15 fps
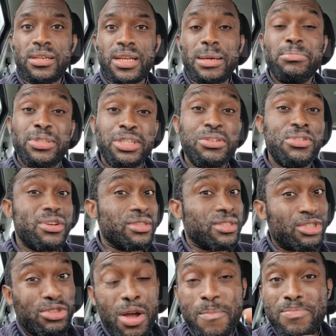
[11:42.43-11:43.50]
I'm serious.
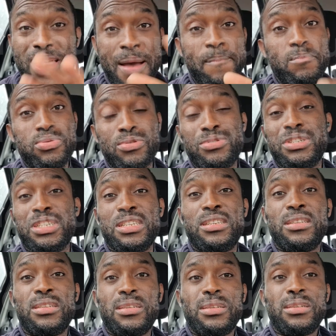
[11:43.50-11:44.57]
Stop that bullshit.
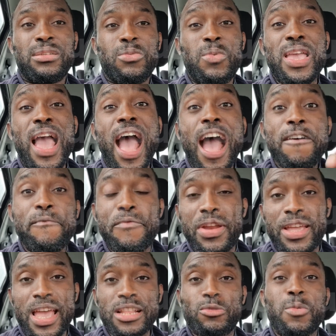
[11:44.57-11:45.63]
We are
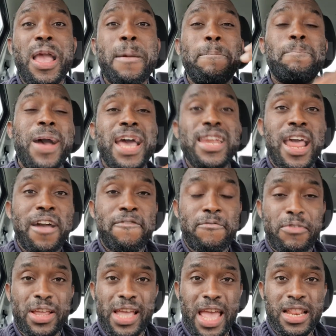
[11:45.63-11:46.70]
Africans. We are
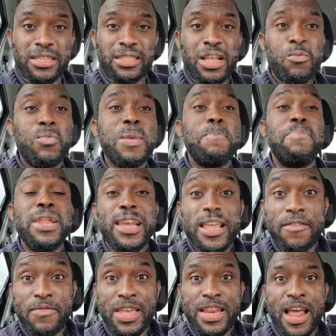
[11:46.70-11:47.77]
pan-Africans. We
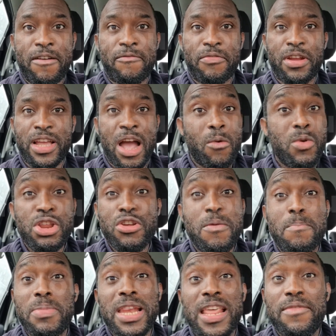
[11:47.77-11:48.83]
believe in Africa. We
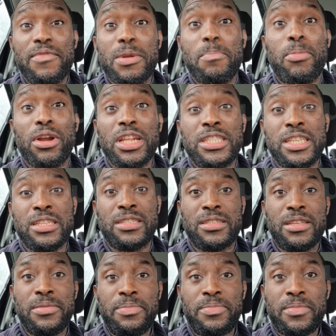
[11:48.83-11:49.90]
don't believe in politics.
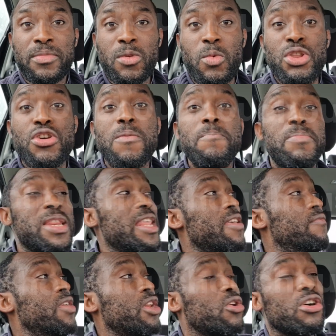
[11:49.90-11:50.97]
We don't
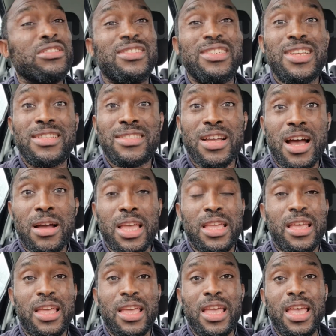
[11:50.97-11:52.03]
believe in continental,
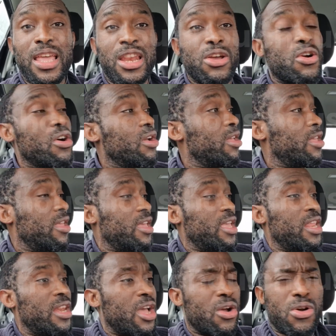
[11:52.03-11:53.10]
in
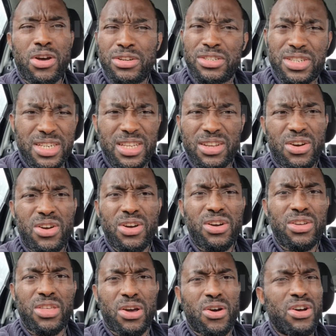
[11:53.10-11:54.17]
a country
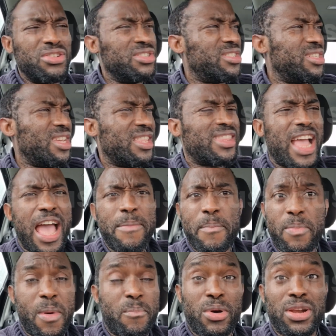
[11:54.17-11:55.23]
or the country type
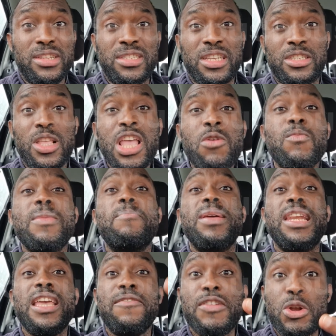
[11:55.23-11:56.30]
of politics. We
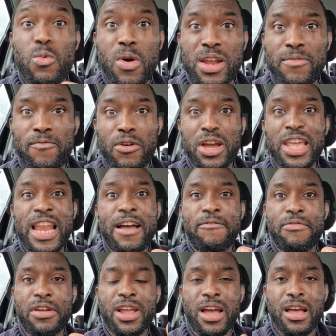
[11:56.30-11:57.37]
believe in one fucking
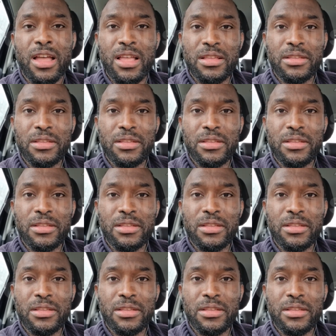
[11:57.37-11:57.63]
Africa.